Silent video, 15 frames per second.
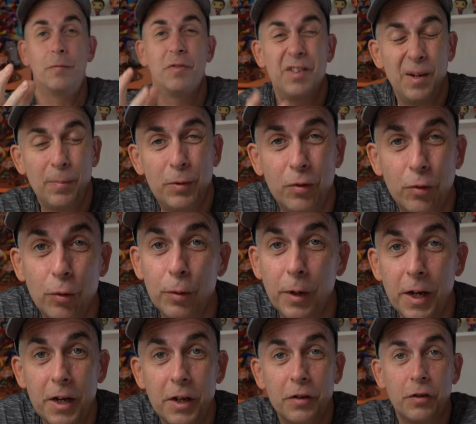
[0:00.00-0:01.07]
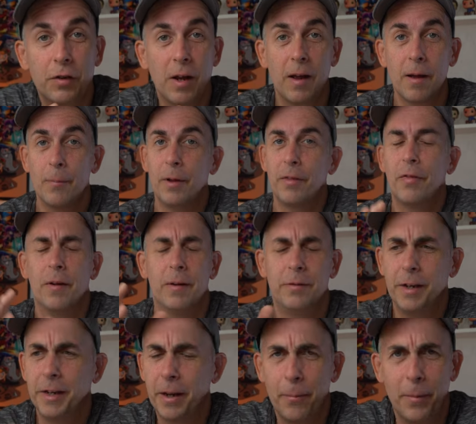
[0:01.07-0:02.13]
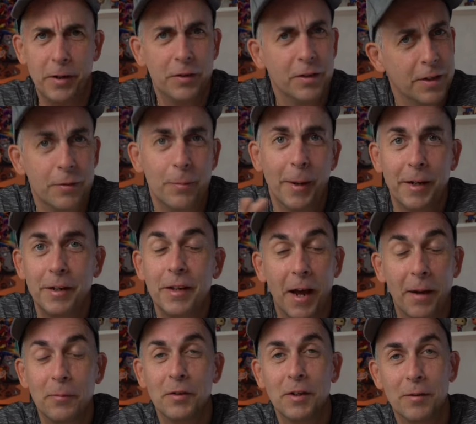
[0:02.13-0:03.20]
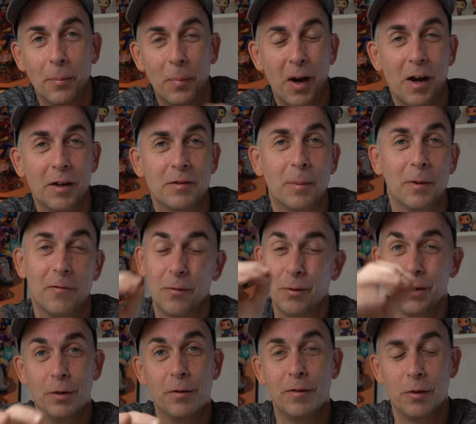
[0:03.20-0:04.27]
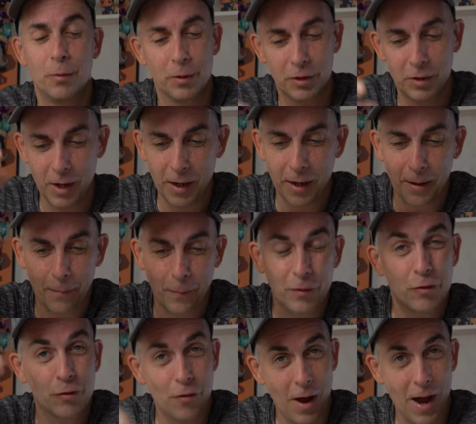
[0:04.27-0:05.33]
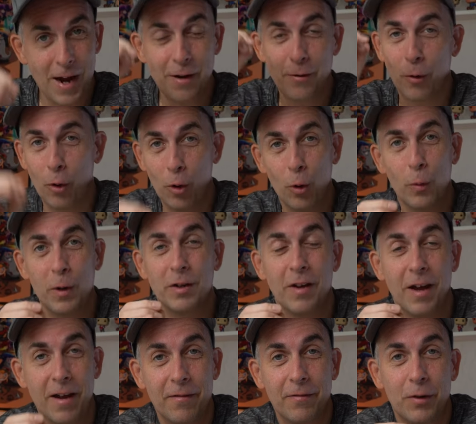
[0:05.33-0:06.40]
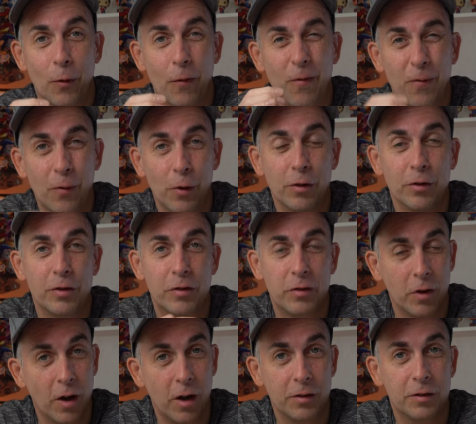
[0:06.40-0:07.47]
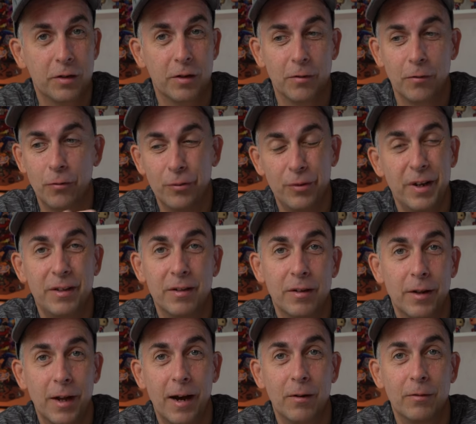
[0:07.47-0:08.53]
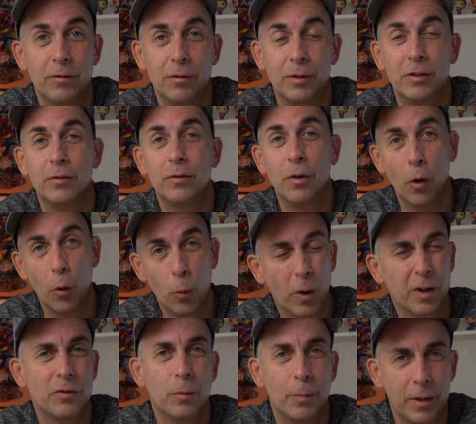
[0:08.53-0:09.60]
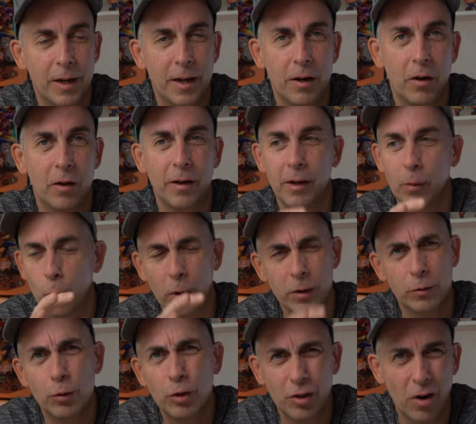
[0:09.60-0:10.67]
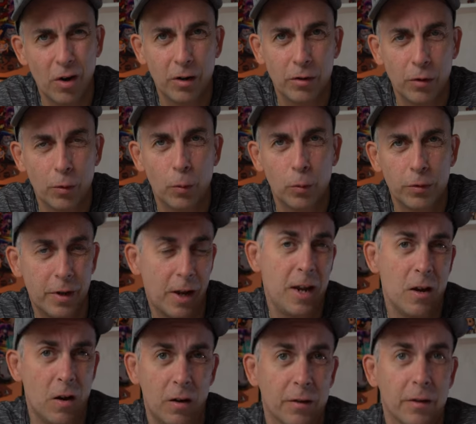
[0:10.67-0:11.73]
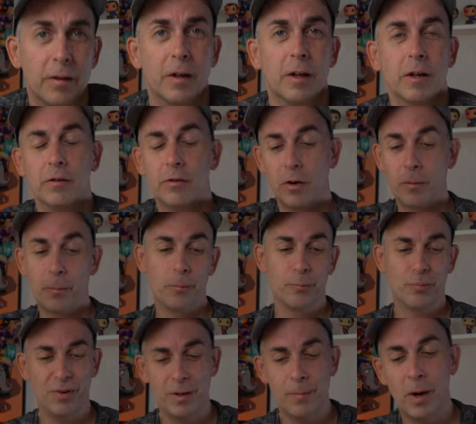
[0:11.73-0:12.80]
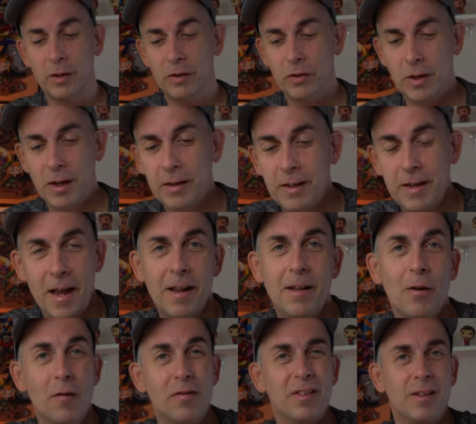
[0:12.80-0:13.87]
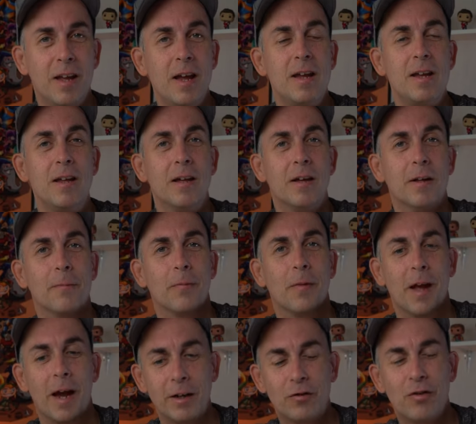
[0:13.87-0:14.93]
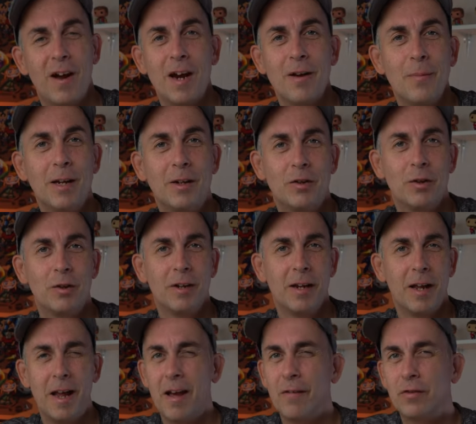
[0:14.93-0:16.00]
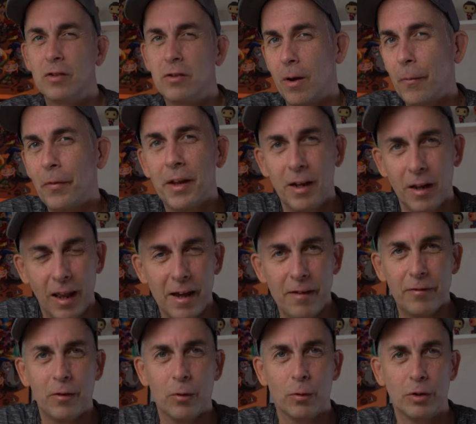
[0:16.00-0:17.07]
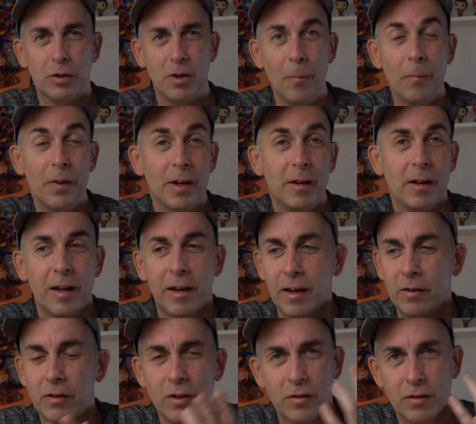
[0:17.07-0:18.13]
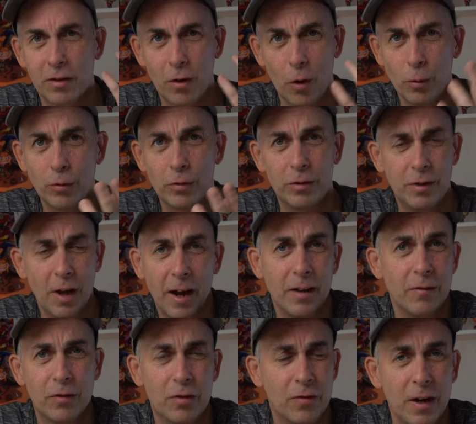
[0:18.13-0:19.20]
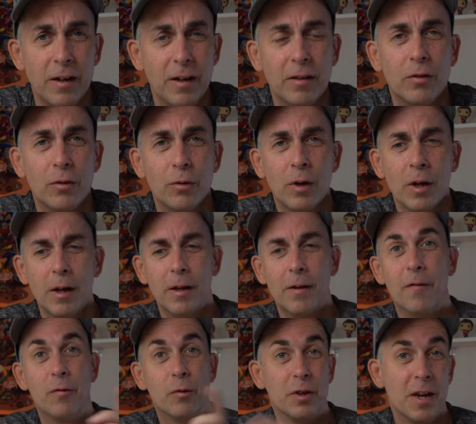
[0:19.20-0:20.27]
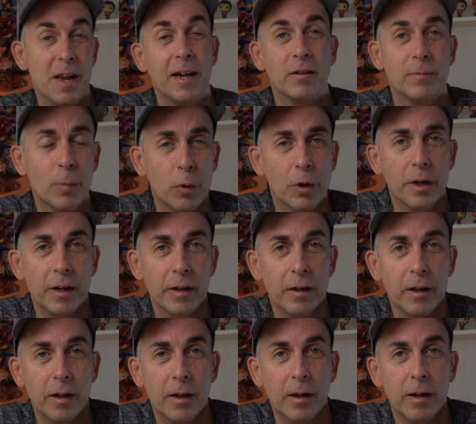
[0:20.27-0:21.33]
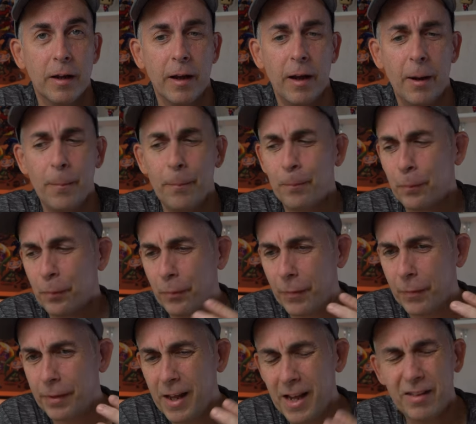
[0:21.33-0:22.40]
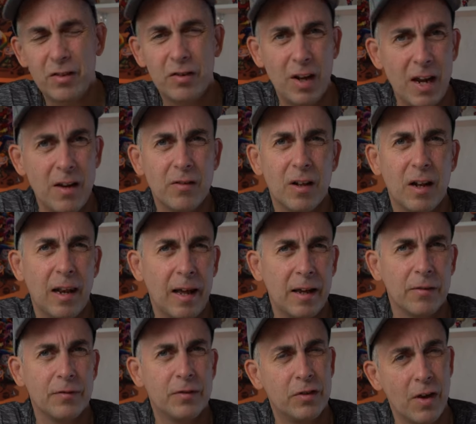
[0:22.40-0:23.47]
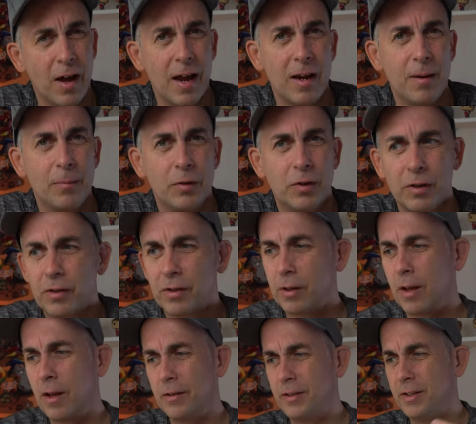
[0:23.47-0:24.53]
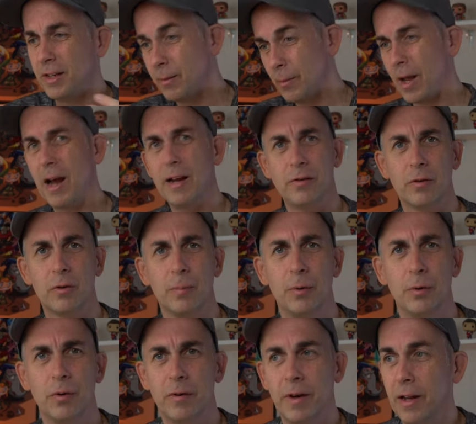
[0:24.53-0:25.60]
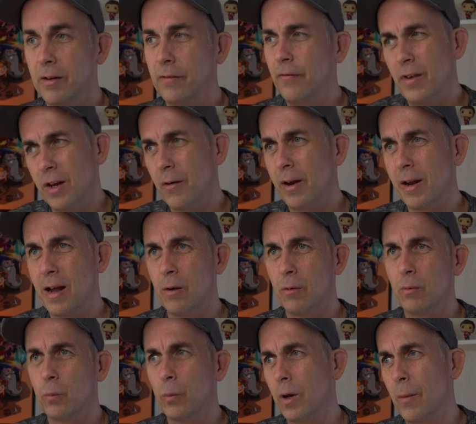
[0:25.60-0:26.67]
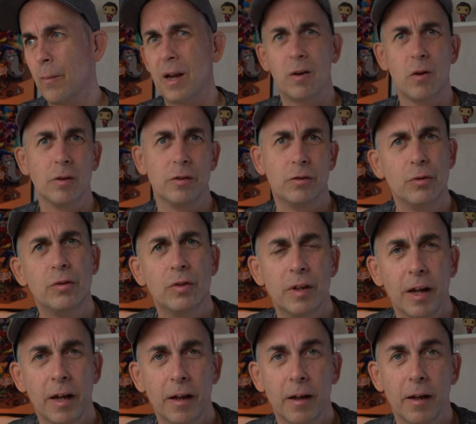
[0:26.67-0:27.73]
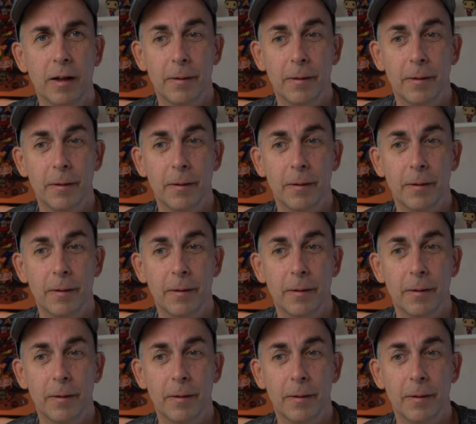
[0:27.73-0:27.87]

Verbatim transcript: Tip two is, um, I think I mentioned this many times in the past, but for new viewers, try to always have your first task written down so that you know what to begin on and what to start your day on. So pretty much at the end of a day, I try to make sure that I have something left or something that I can just go dive straight into for the next morning. Um, that saves a lot of time just uh, sitting behind your computer and figuring out what am I gonna do today.